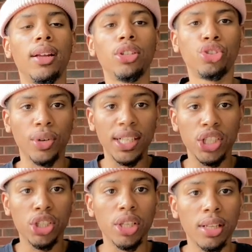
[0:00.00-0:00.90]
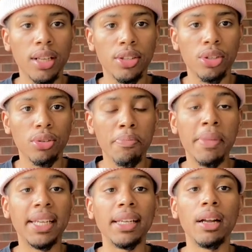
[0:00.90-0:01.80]
transition into
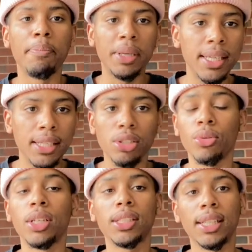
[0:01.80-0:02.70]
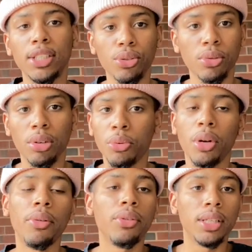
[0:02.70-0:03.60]
making a piece or an accessory or
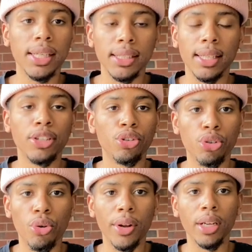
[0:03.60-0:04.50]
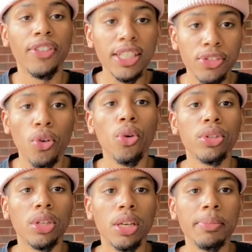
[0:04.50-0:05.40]
whatever the case that you're doing. Phase 4
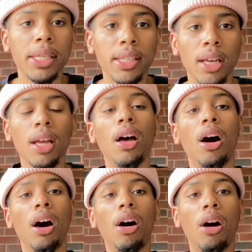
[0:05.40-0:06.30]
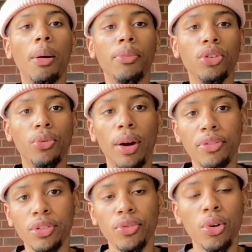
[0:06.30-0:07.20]
is going to be your
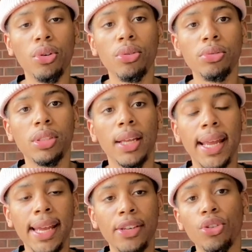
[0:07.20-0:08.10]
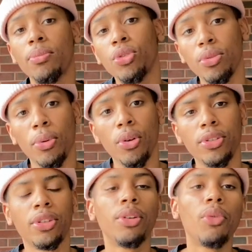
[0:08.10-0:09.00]
reference photos and your mood board.
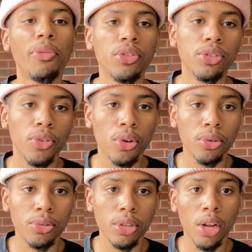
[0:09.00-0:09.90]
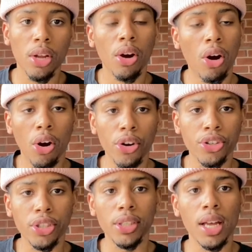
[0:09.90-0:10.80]
So your reference photos are
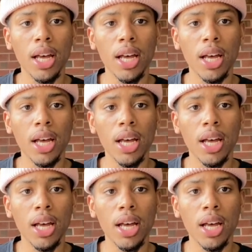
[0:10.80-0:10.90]
just